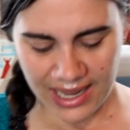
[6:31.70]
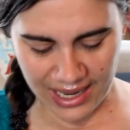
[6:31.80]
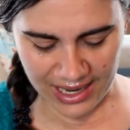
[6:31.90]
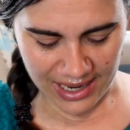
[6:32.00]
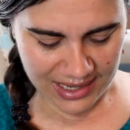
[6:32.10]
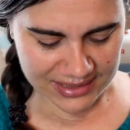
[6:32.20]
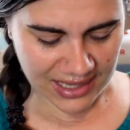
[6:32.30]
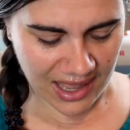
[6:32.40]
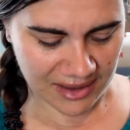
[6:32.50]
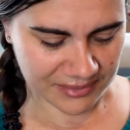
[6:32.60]
and
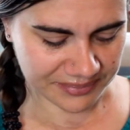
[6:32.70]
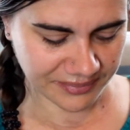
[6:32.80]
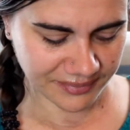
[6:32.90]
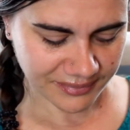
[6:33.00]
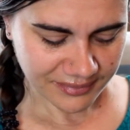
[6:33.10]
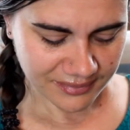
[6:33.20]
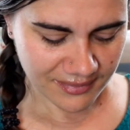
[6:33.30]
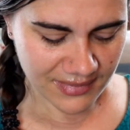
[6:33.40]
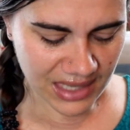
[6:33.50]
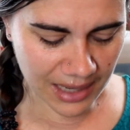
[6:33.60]

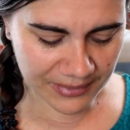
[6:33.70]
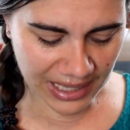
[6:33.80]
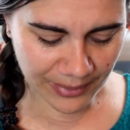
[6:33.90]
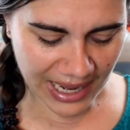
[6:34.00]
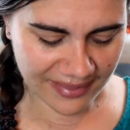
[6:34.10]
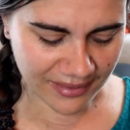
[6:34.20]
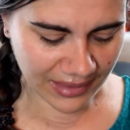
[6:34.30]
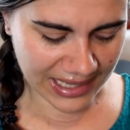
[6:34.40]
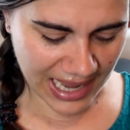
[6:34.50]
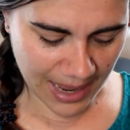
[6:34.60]
I'm glad we had the
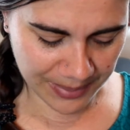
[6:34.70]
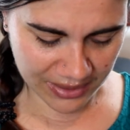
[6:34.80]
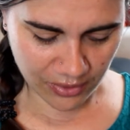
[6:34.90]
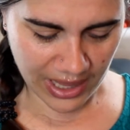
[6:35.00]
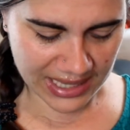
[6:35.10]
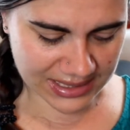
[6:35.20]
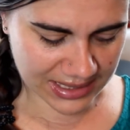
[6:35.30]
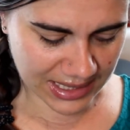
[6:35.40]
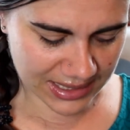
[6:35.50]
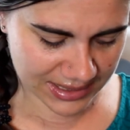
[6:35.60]
like happy little
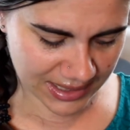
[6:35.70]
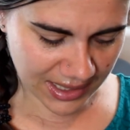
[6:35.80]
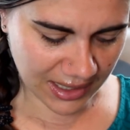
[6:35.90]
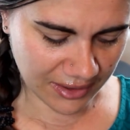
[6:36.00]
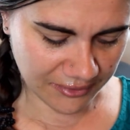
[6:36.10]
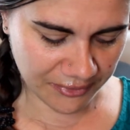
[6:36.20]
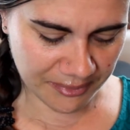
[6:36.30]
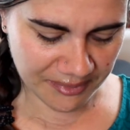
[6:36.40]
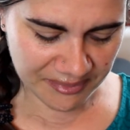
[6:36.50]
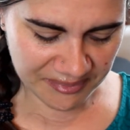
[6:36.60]
accident of
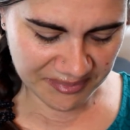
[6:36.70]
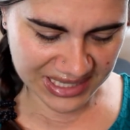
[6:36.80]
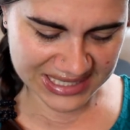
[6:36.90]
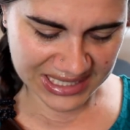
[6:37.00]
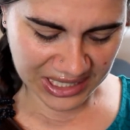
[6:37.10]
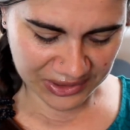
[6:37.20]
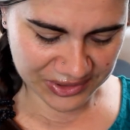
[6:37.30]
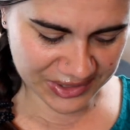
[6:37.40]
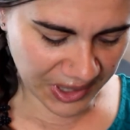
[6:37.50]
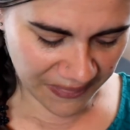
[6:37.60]
mixing
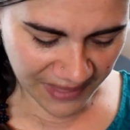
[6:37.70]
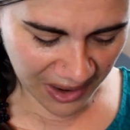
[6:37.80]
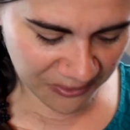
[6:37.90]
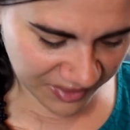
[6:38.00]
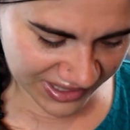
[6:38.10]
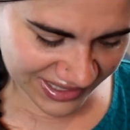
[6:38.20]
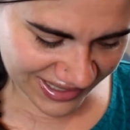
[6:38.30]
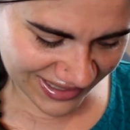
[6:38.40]
colors on that one.